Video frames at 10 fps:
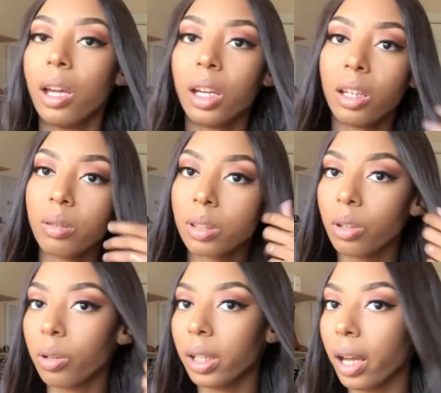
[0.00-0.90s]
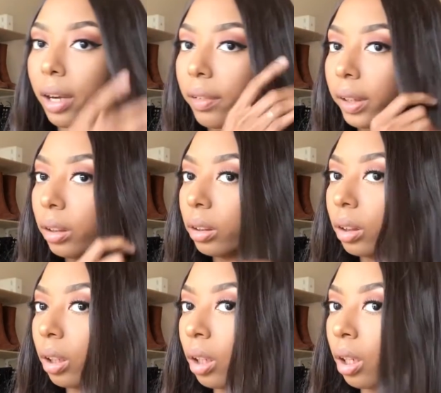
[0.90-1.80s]
It can use a little layering,
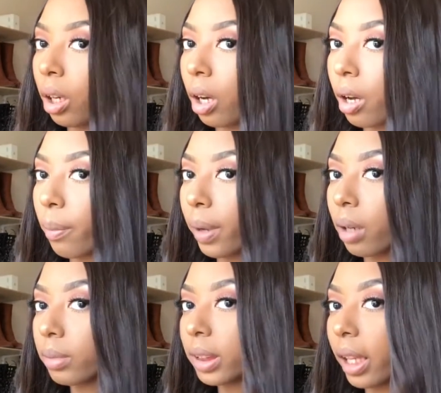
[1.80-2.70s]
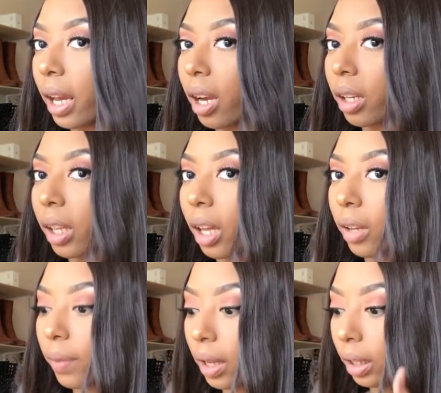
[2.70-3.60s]
but I'm scared that
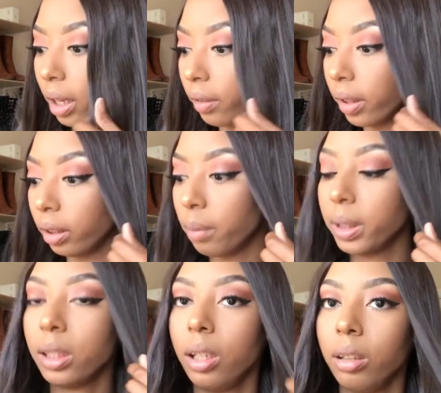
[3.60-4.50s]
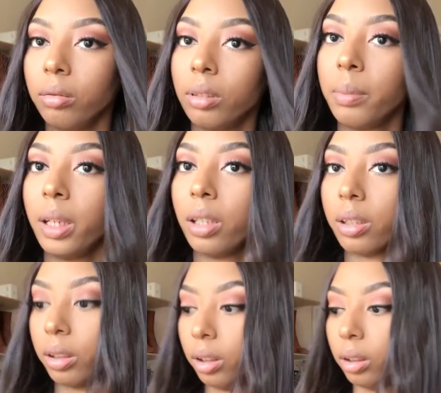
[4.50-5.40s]
if I layer it, let me see, let
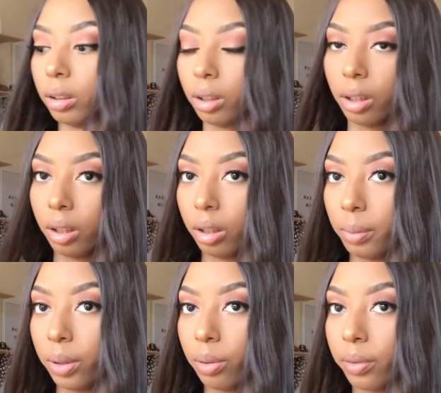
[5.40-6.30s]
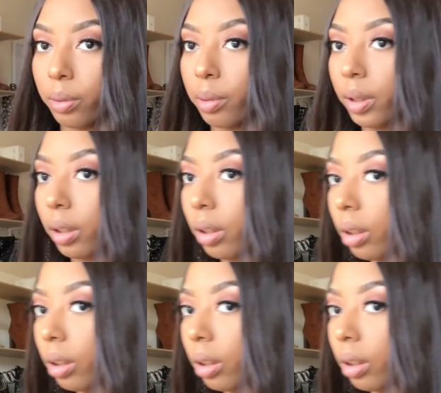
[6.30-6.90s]
me do it real quick.